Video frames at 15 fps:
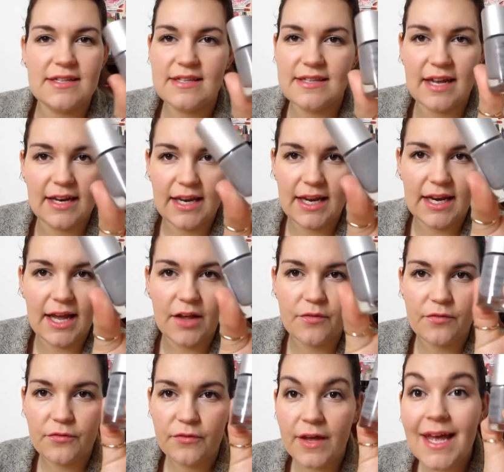sunny
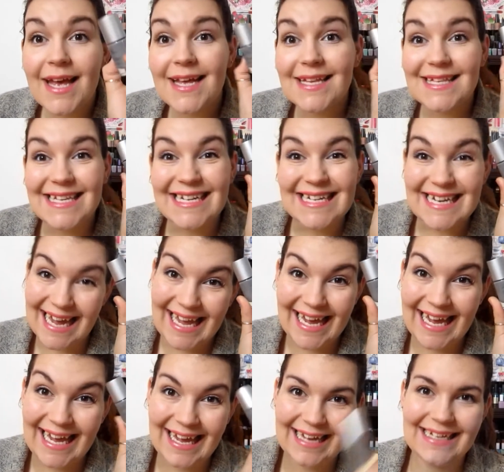enough
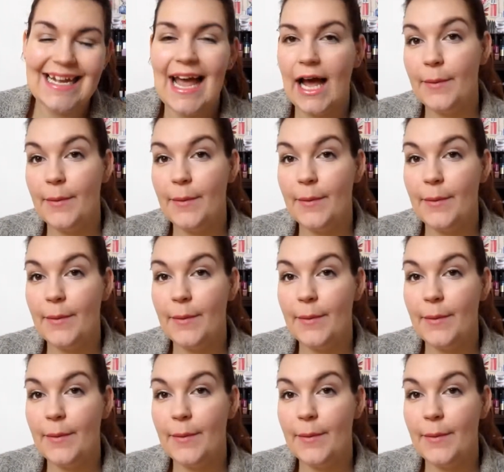today.